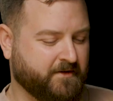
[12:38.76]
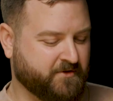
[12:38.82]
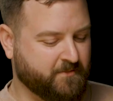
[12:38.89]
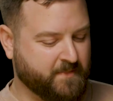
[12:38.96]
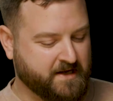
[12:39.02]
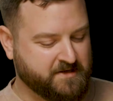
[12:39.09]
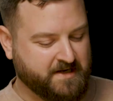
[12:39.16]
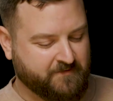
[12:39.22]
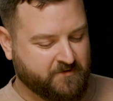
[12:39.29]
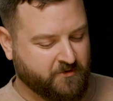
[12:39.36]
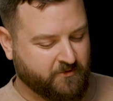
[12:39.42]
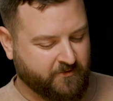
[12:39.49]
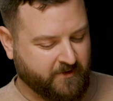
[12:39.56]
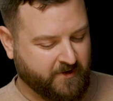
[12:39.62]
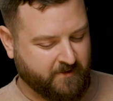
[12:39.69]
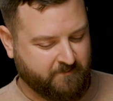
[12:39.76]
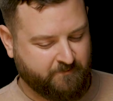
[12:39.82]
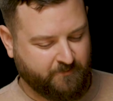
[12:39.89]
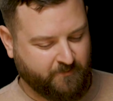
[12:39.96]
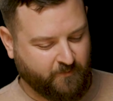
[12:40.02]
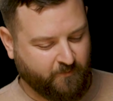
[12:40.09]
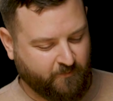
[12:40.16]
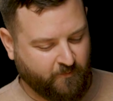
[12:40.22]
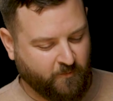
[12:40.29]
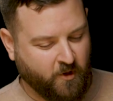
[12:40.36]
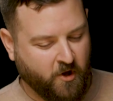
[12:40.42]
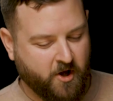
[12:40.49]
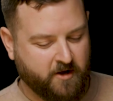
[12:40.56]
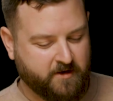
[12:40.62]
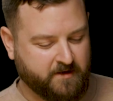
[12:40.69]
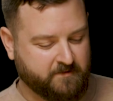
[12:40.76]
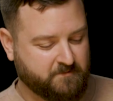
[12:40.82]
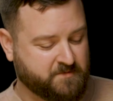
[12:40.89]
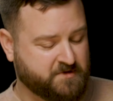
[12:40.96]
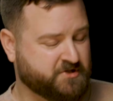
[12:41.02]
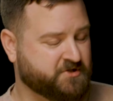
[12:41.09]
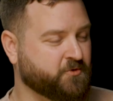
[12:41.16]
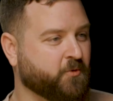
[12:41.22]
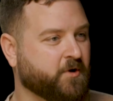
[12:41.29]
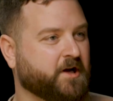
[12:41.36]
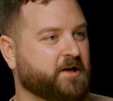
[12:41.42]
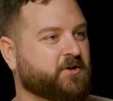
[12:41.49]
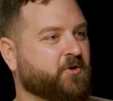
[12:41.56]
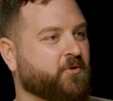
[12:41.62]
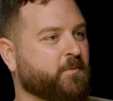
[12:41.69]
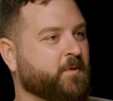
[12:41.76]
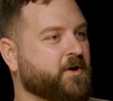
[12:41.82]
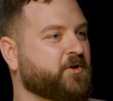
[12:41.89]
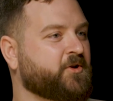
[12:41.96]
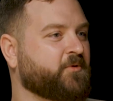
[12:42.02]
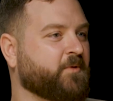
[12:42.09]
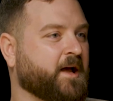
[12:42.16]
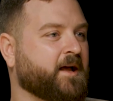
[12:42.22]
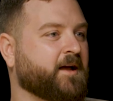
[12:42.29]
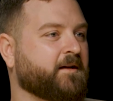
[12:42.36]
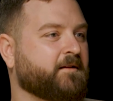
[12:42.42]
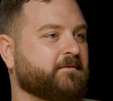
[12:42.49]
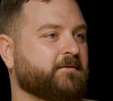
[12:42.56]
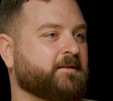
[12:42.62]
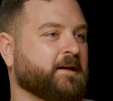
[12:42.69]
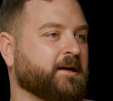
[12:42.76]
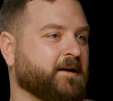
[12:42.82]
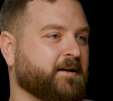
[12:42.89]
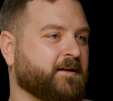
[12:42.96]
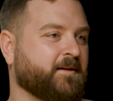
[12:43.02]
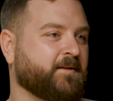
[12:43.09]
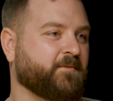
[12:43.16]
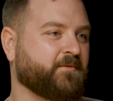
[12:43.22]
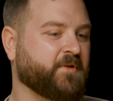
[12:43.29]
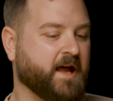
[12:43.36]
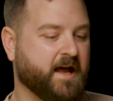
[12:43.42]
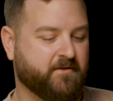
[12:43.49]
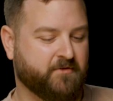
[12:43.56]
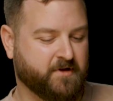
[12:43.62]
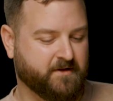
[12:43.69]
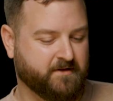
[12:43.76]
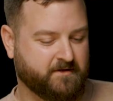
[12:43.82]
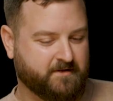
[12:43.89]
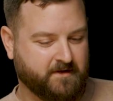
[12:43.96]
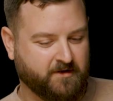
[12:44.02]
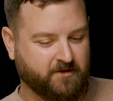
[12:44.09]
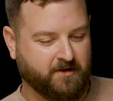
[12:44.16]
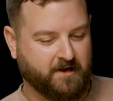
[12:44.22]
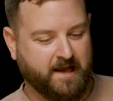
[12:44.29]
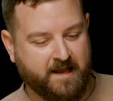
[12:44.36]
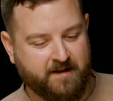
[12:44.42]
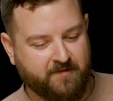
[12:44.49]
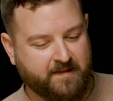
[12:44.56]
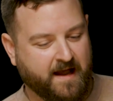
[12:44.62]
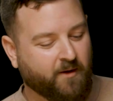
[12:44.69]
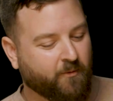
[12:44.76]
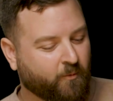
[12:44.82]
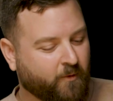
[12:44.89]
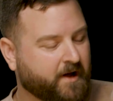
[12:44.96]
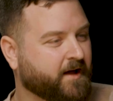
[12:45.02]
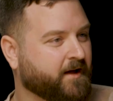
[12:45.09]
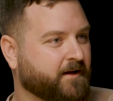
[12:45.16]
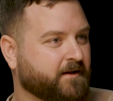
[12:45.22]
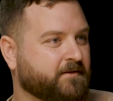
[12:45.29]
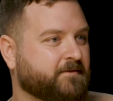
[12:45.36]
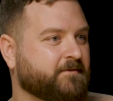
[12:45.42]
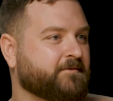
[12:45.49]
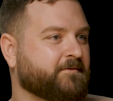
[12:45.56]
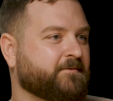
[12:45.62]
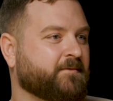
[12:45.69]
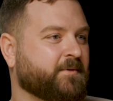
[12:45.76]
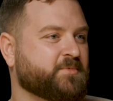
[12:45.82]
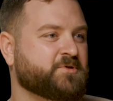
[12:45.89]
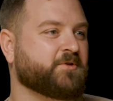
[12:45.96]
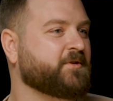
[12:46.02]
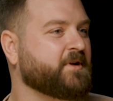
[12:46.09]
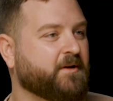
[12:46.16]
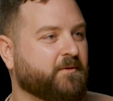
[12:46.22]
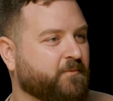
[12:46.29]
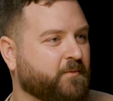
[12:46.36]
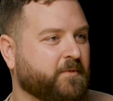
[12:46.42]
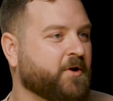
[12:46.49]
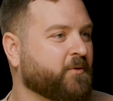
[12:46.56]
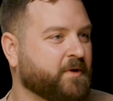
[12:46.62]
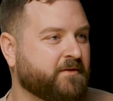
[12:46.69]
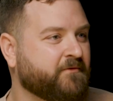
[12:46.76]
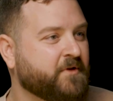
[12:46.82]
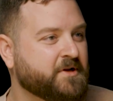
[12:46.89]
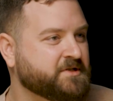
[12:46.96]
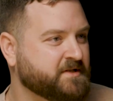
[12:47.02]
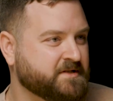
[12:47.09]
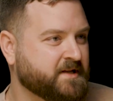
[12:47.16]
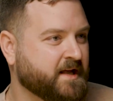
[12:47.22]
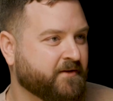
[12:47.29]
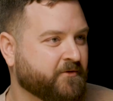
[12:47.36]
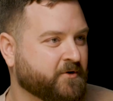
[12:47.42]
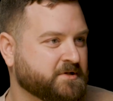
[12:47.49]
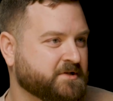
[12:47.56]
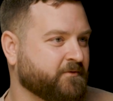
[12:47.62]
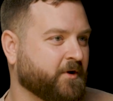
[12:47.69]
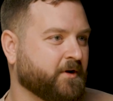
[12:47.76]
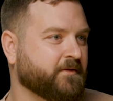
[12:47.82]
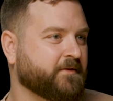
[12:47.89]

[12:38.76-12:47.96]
have to imagine after the long and storied career you had, to have it end that way. I'm sure no one envisions that, first of all.